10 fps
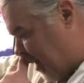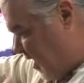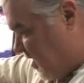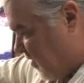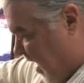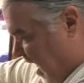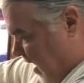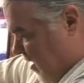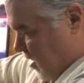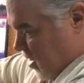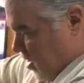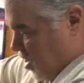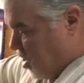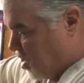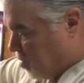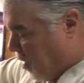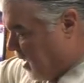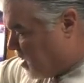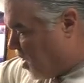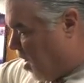these have got good
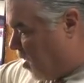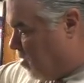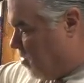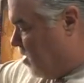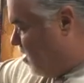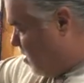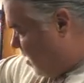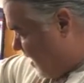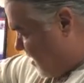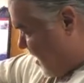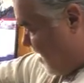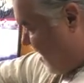springs on them. Like I say,